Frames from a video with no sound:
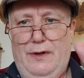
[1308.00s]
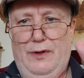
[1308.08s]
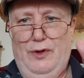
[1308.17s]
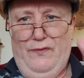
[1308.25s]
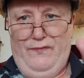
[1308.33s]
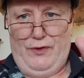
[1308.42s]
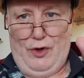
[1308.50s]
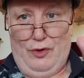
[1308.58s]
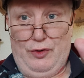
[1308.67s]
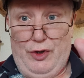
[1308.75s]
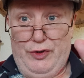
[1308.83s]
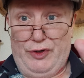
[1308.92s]
Love
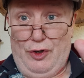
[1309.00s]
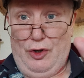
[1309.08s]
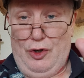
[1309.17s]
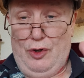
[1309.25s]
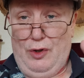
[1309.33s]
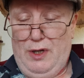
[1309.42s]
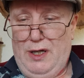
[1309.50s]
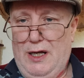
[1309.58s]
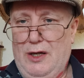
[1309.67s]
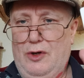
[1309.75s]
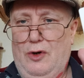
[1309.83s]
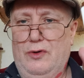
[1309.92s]
conquers all,
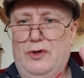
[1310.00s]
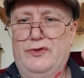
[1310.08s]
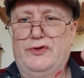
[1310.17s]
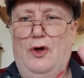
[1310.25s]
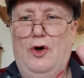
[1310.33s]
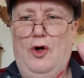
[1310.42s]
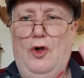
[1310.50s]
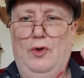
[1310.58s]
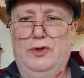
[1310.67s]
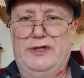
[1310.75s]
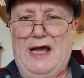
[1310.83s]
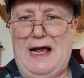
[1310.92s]
conquers
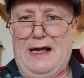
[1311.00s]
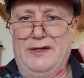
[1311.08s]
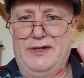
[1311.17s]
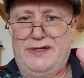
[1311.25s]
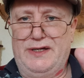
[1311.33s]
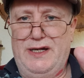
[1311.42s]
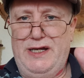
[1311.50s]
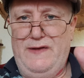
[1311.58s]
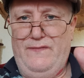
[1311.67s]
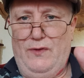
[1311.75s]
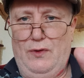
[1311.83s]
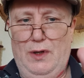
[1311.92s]
all darkness and
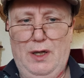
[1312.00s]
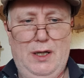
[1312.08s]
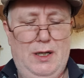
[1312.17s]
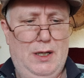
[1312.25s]
evil.